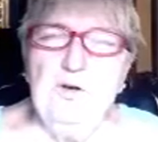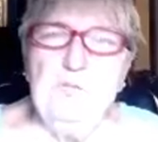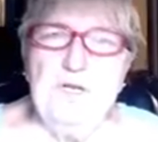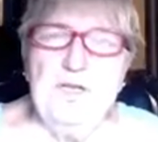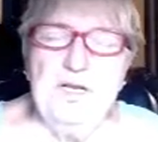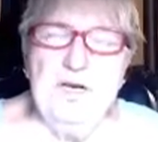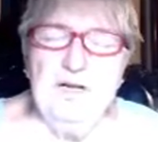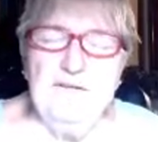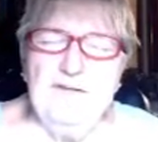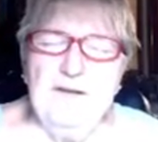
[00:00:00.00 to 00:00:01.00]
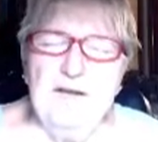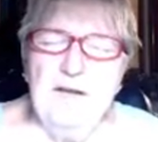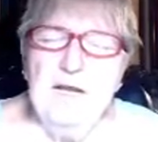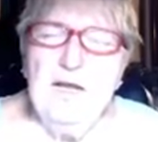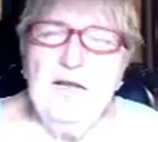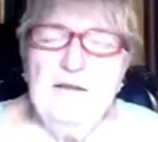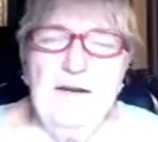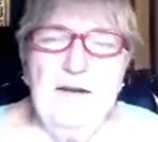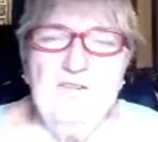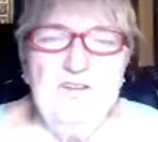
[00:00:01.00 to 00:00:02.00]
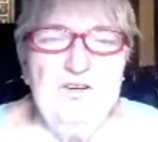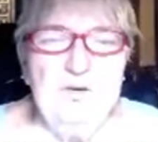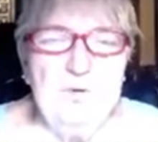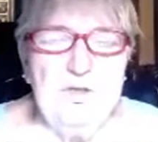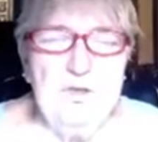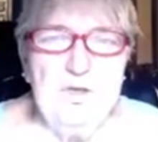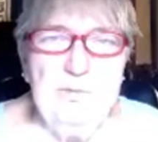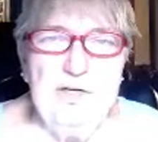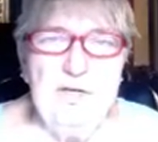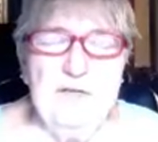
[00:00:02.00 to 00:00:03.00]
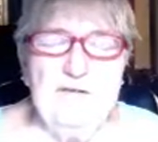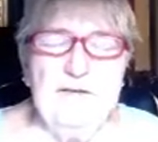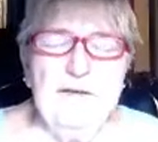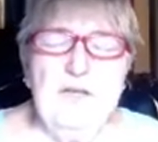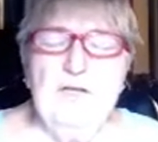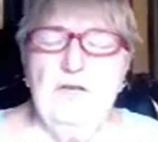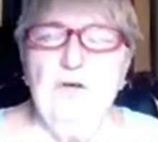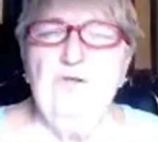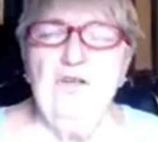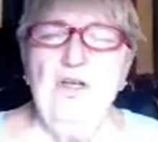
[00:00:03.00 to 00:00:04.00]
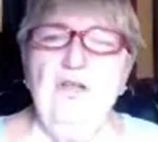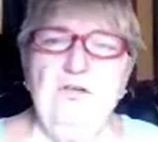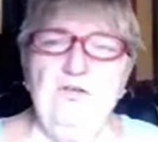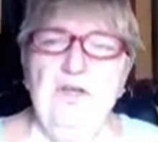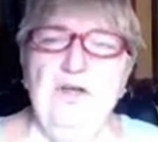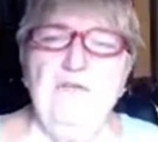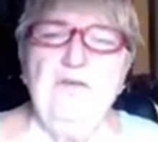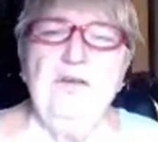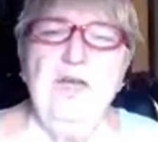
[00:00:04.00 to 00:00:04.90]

our ability to see it. That has to do with luminance. Those colors have